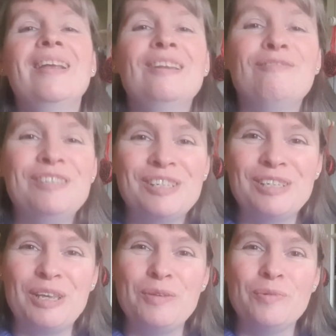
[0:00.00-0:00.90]
Lovely to
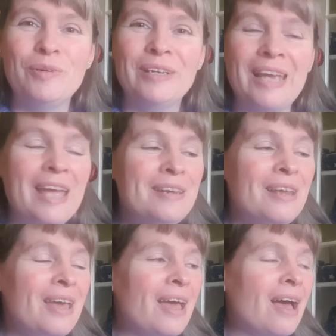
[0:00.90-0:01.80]
see you all
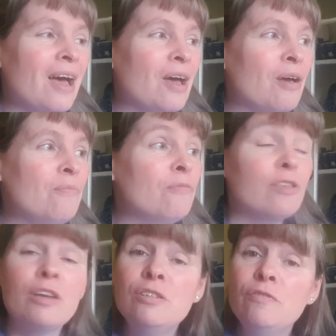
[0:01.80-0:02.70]
again.
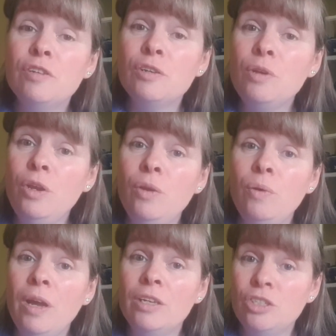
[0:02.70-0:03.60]
For those of you
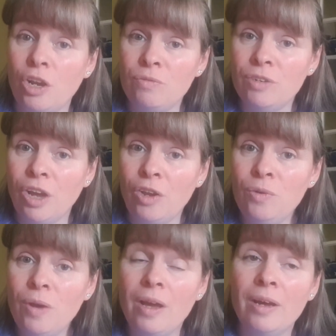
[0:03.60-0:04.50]
who don't
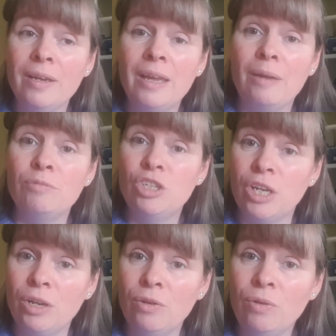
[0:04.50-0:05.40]
know, I am
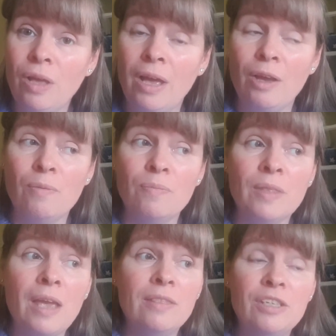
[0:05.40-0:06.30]
Jill.
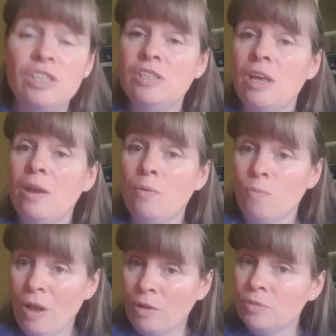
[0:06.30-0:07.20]
This is
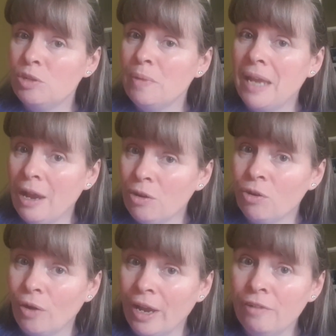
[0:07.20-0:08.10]
Welcome to Miaou
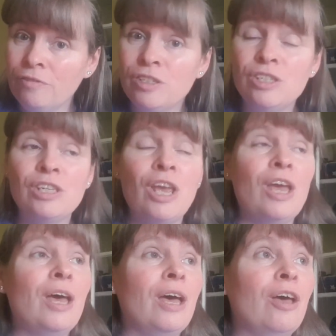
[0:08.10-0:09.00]
Crafts.
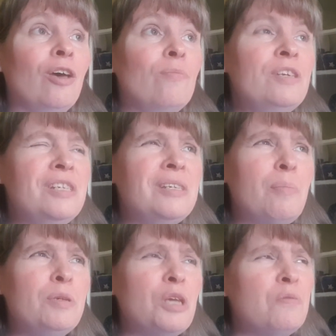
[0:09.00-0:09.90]
This is
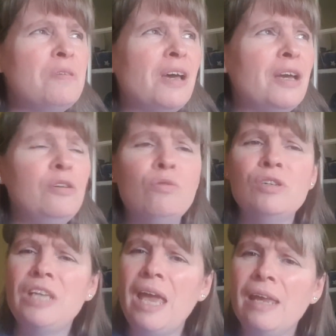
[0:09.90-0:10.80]
episode 9 or
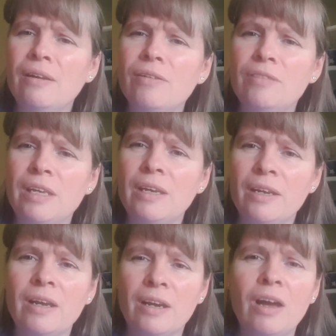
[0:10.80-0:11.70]
10, I think. I
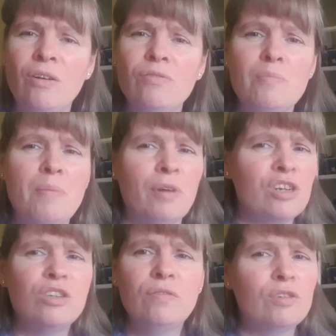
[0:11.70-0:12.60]
can't remember. I
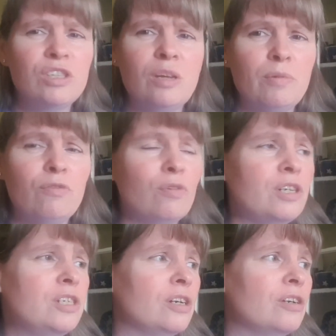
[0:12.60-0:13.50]
should have looked it up before I
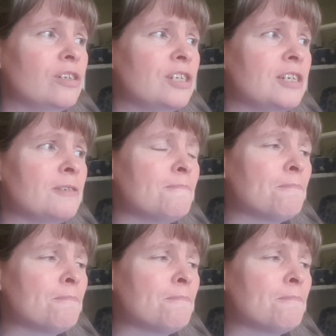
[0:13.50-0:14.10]
started.